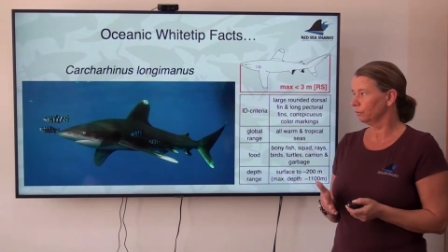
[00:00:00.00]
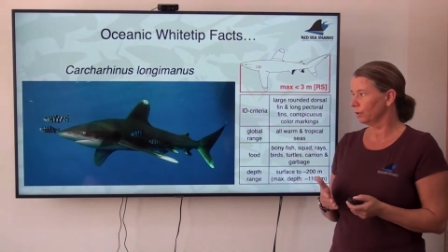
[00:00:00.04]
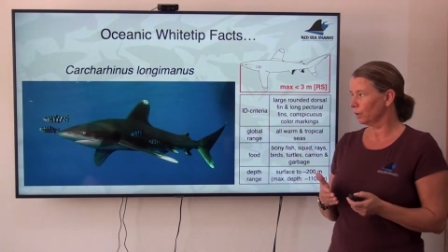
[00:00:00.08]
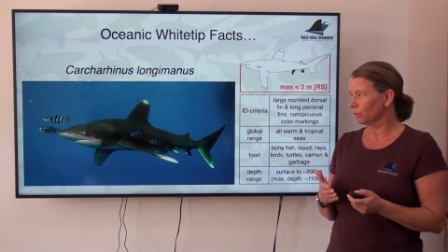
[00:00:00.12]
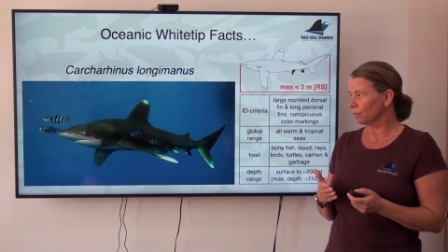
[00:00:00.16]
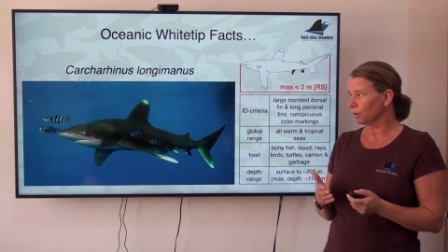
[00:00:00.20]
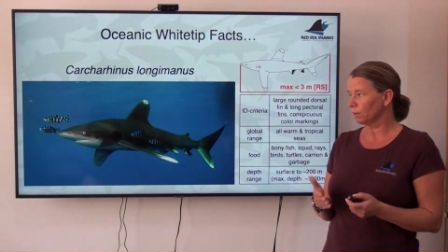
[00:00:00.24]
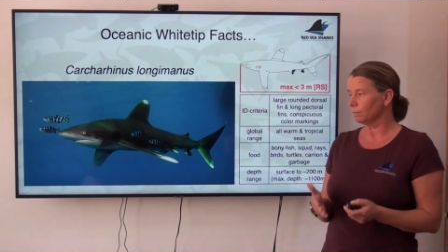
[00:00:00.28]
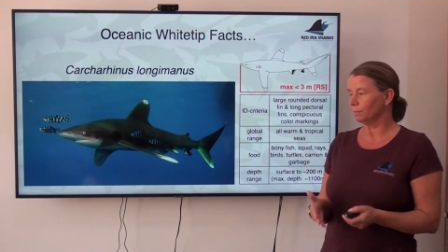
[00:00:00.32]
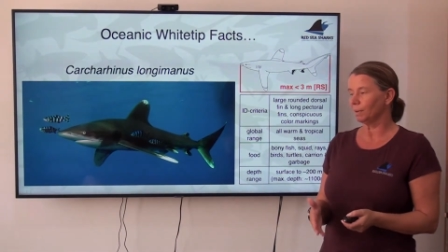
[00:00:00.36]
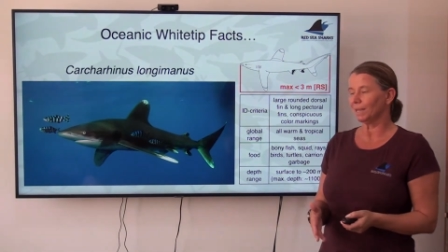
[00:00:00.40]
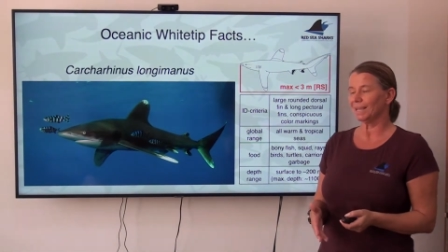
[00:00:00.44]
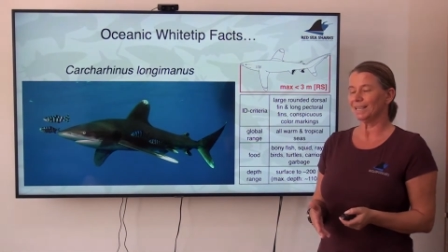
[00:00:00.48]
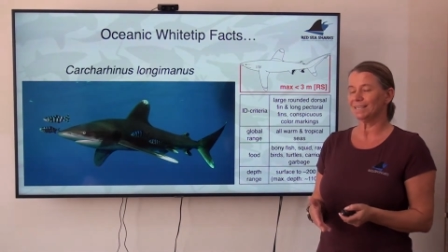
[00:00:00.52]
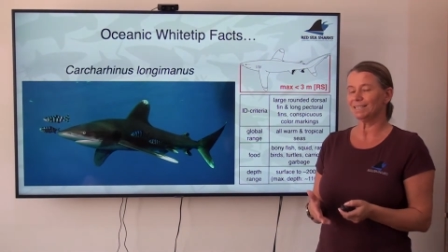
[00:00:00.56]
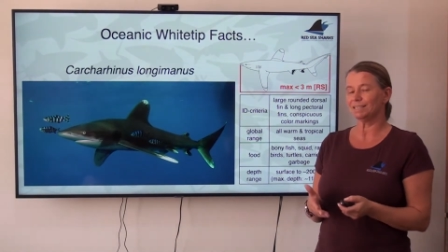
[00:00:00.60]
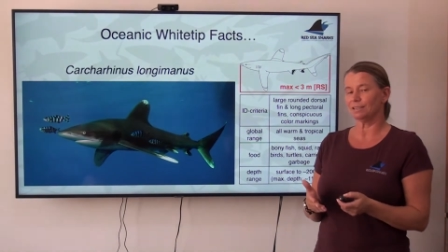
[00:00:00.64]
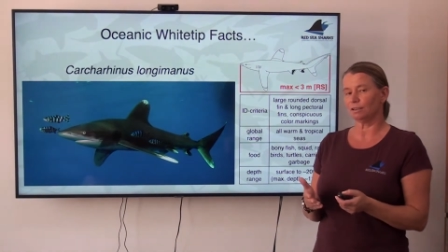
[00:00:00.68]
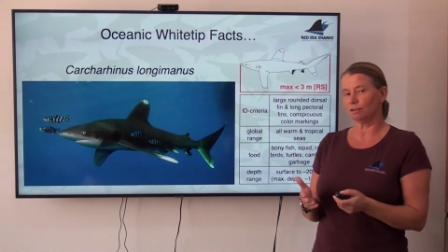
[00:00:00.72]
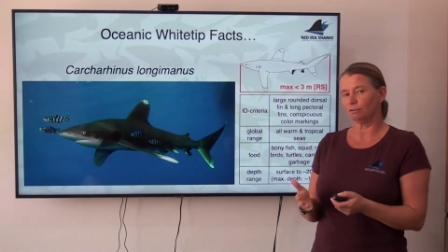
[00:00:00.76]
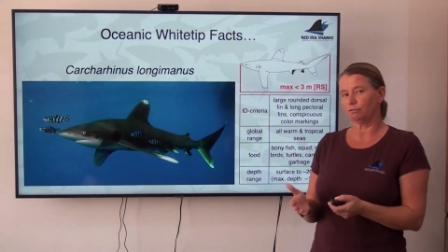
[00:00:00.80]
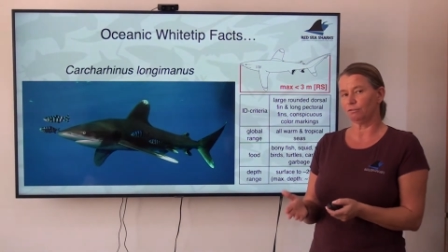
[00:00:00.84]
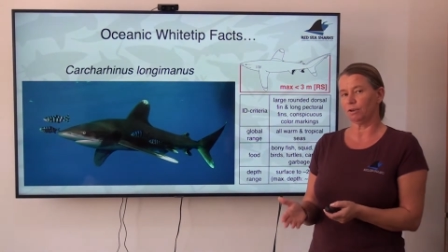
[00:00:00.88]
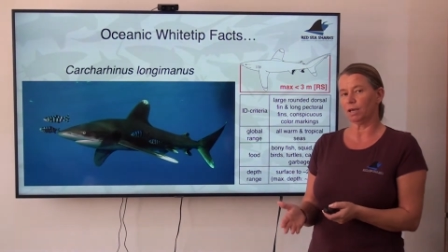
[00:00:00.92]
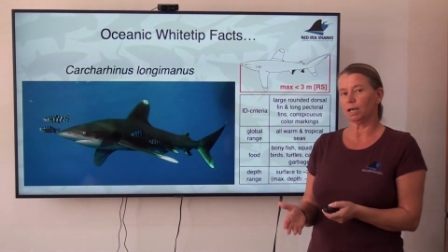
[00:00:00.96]
very
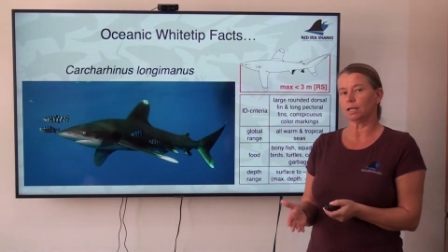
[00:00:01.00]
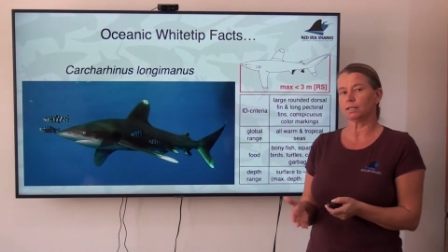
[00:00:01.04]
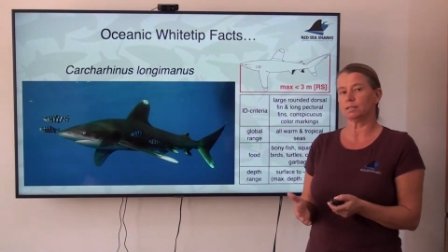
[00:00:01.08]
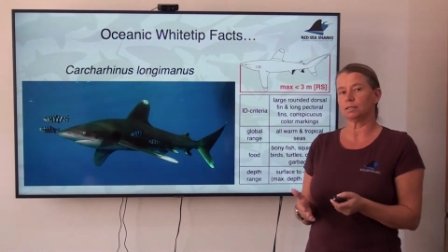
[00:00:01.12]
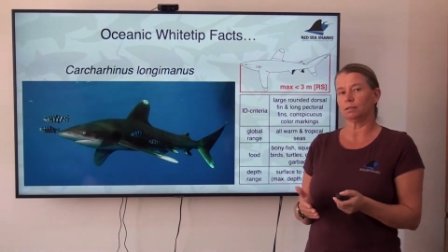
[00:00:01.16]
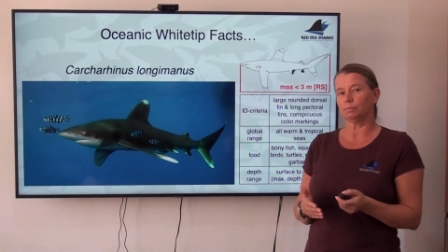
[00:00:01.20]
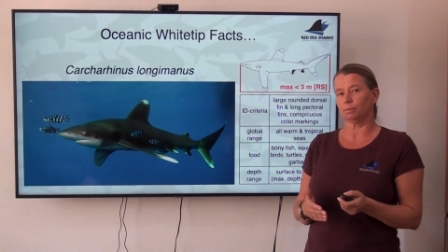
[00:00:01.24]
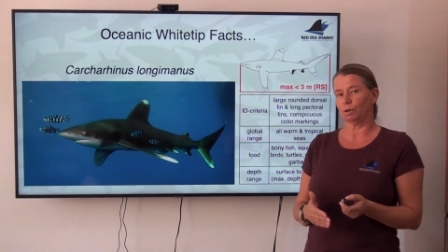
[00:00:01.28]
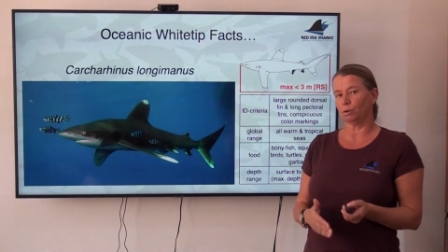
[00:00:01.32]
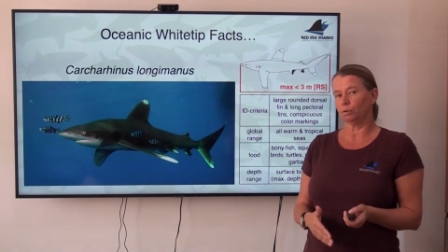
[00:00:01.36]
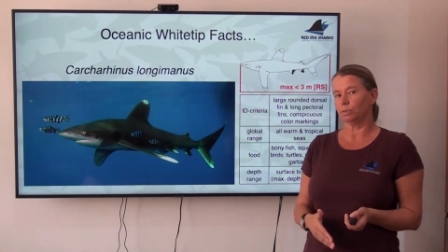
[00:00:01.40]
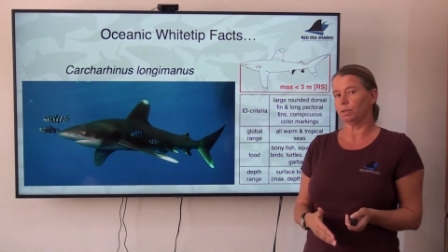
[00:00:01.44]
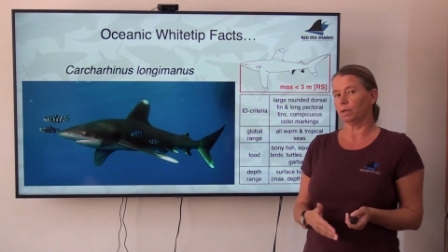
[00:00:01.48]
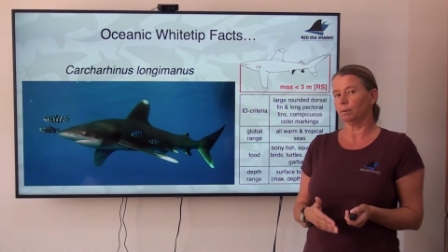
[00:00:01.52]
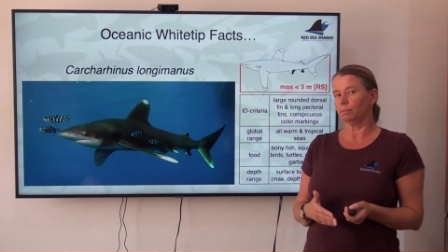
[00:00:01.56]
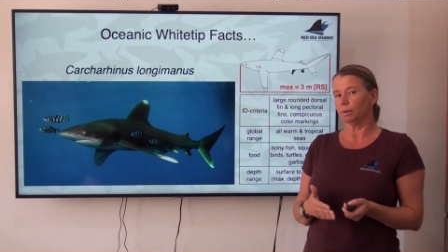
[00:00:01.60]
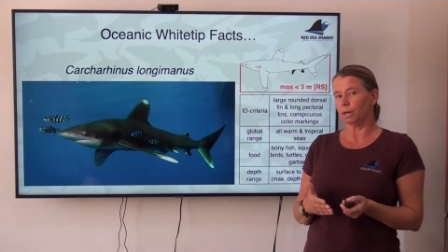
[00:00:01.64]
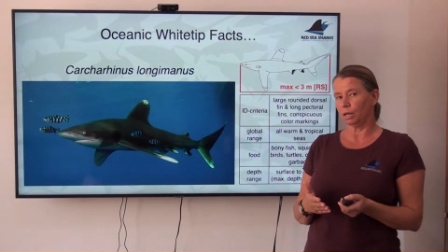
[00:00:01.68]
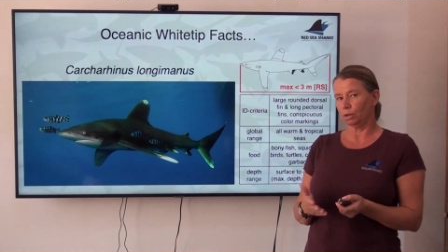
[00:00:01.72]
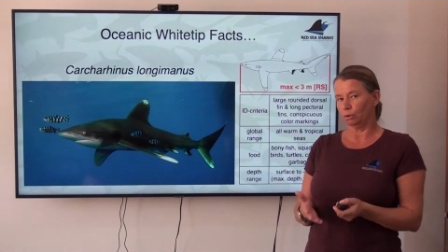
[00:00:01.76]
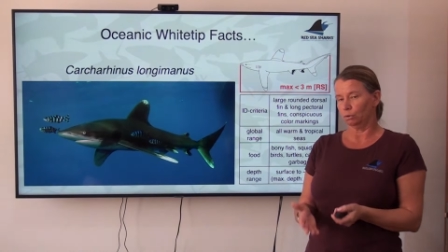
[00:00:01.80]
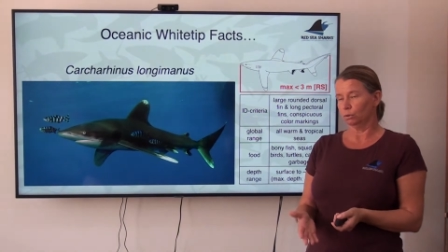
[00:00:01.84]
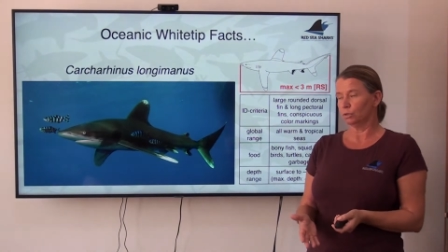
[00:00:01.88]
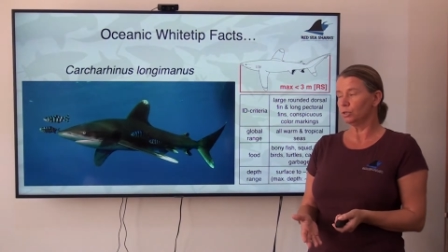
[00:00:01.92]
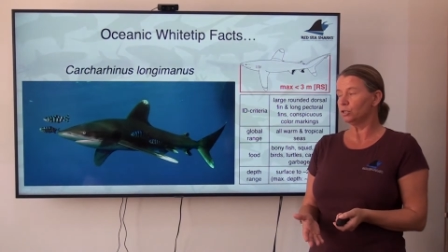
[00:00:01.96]
basic facts about their
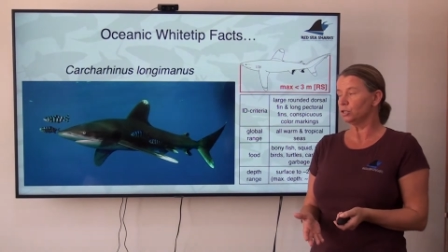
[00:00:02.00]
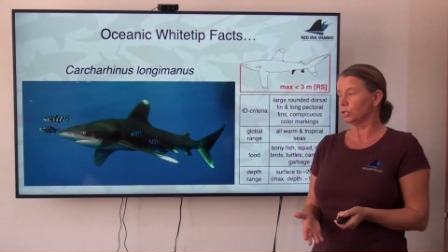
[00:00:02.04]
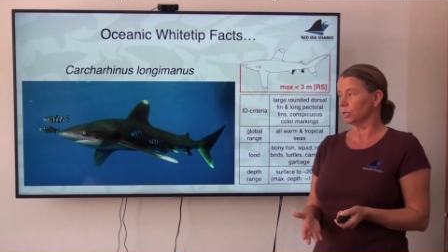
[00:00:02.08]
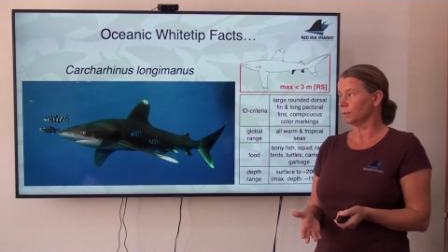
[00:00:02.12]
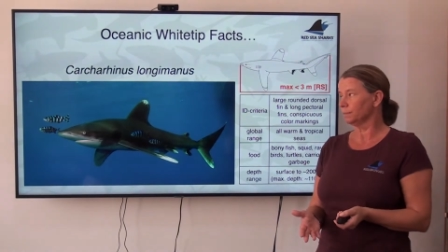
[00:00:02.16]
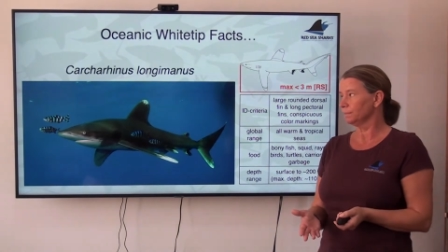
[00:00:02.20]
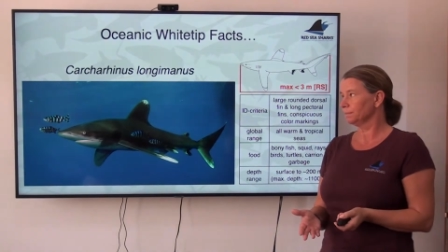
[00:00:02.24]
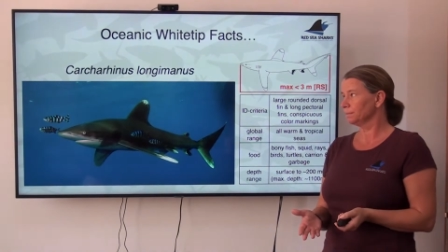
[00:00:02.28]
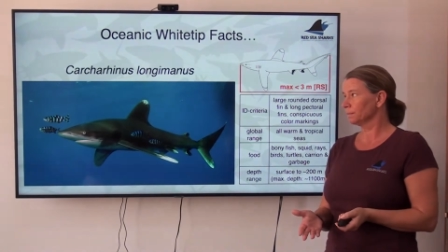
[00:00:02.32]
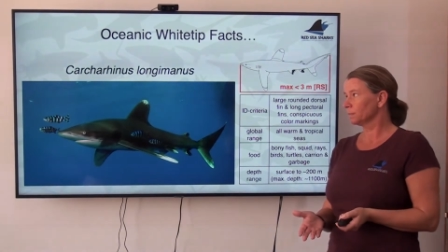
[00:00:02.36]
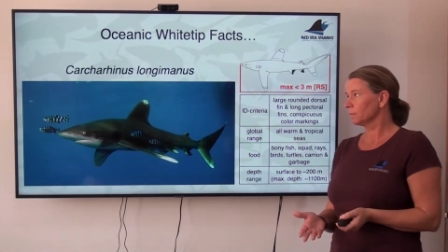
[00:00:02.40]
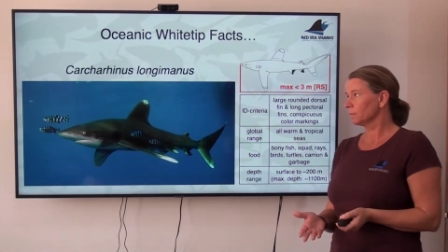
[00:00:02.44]
biology.